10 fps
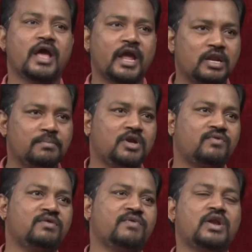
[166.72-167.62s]
in
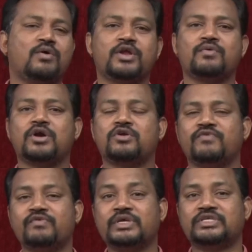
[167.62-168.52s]
between whenever you want to
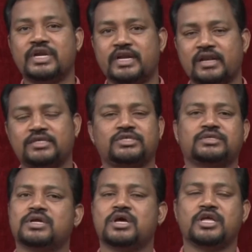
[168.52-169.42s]
view his details,
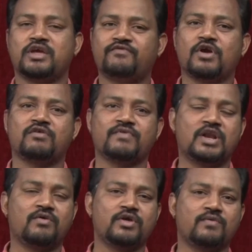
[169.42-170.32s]
if not
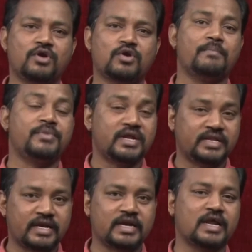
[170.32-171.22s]
whenever you want to update
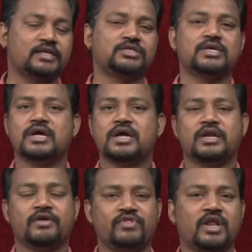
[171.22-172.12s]
the details,
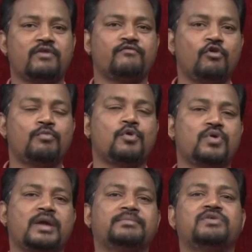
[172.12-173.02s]
if there are 4
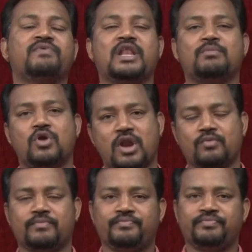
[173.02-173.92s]
programs available
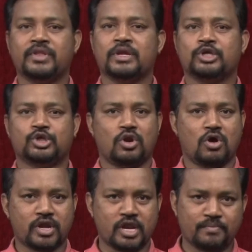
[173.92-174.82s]
now. So,
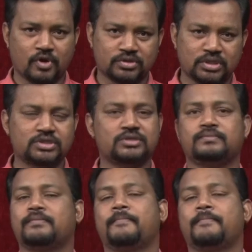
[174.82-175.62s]
login process,